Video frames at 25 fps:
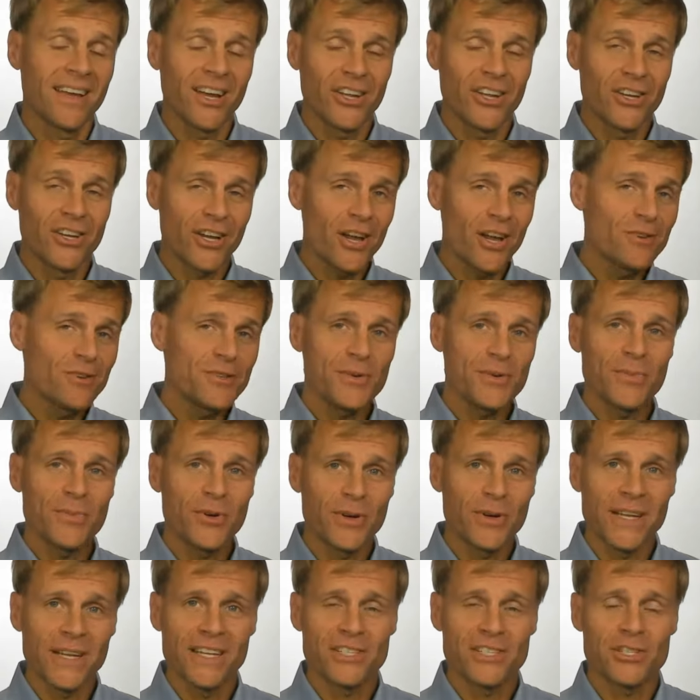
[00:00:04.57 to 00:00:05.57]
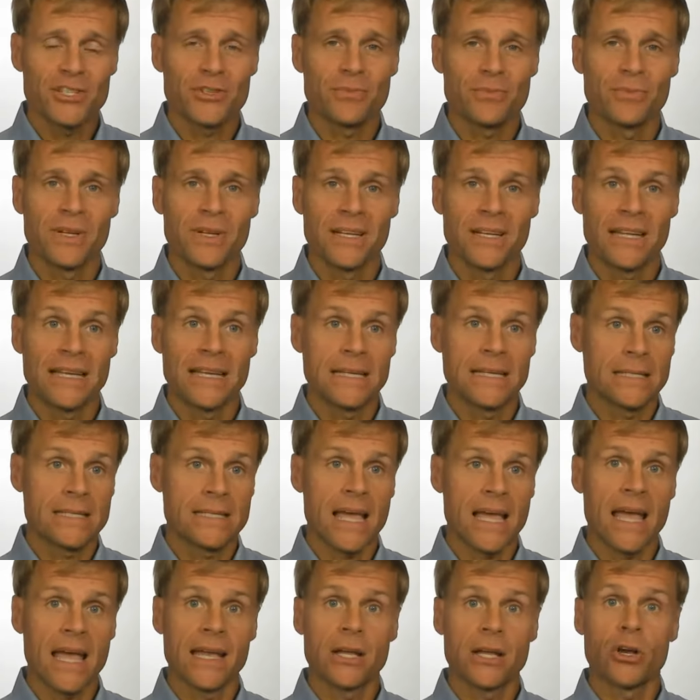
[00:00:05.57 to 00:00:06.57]
A negotiable instrument
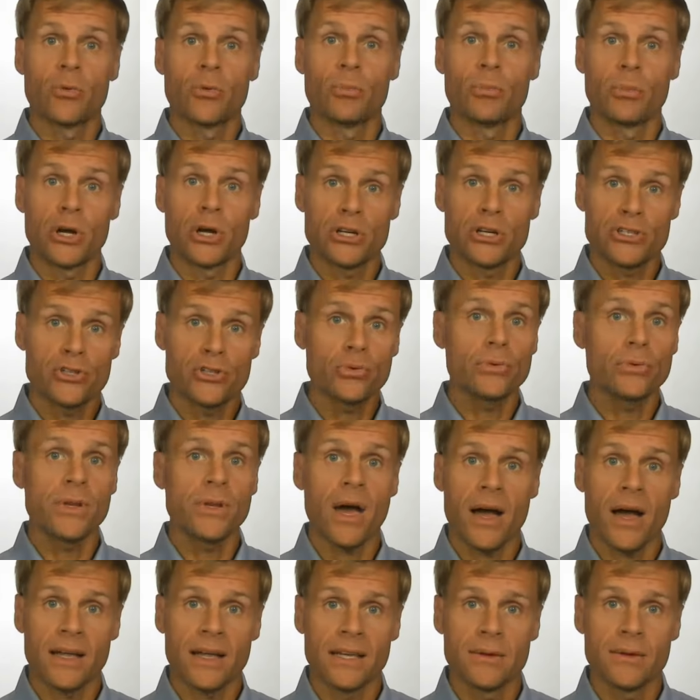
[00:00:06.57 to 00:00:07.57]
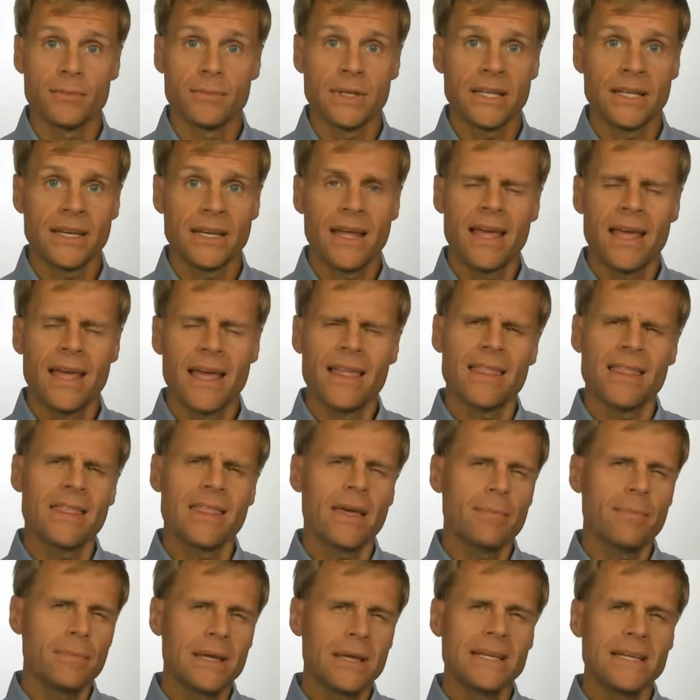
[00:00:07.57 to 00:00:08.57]
is a commercial document
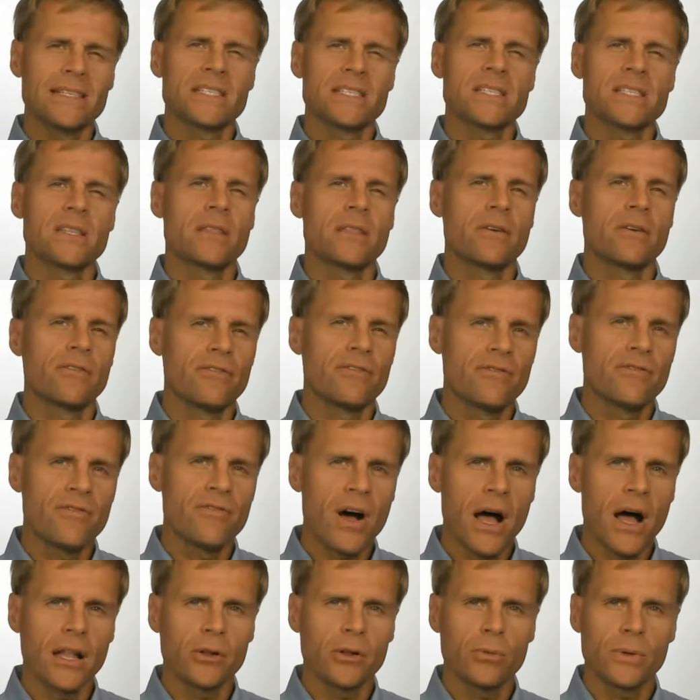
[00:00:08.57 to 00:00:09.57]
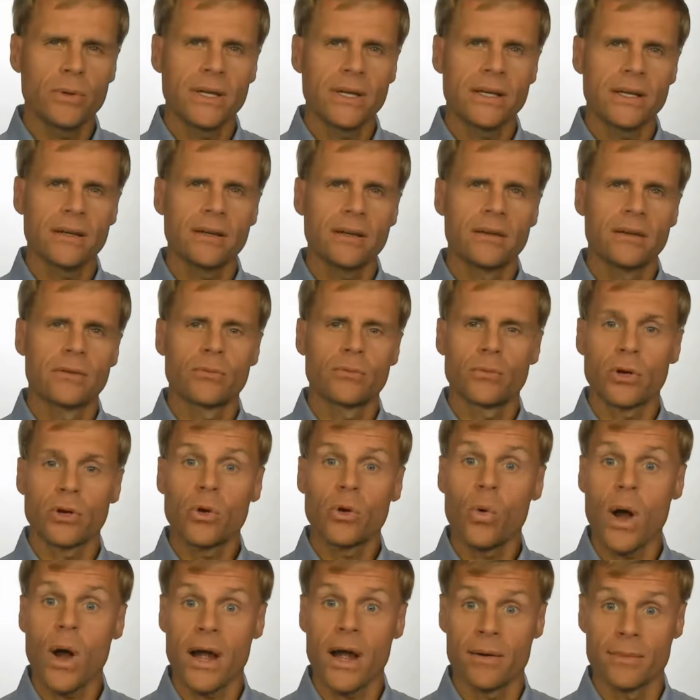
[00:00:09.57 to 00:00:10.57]
that meets the following
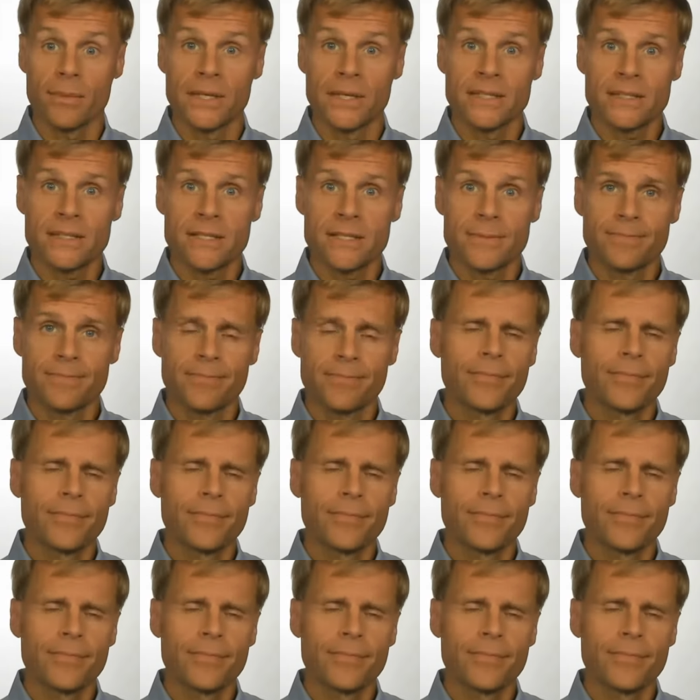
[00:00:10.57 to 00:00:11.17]
requirements.